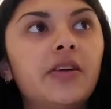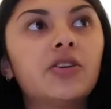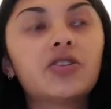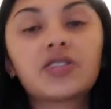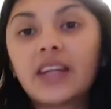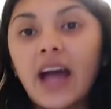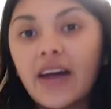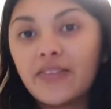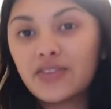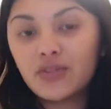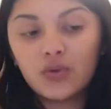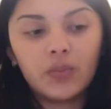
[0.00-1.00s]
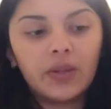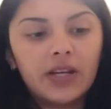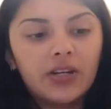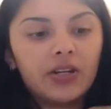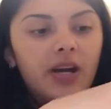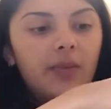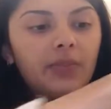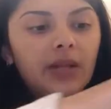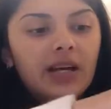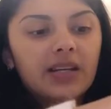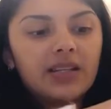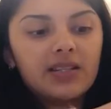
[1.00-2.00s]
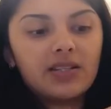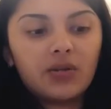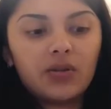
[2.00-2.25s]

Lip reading: you're just gonna add this to a blender and blend until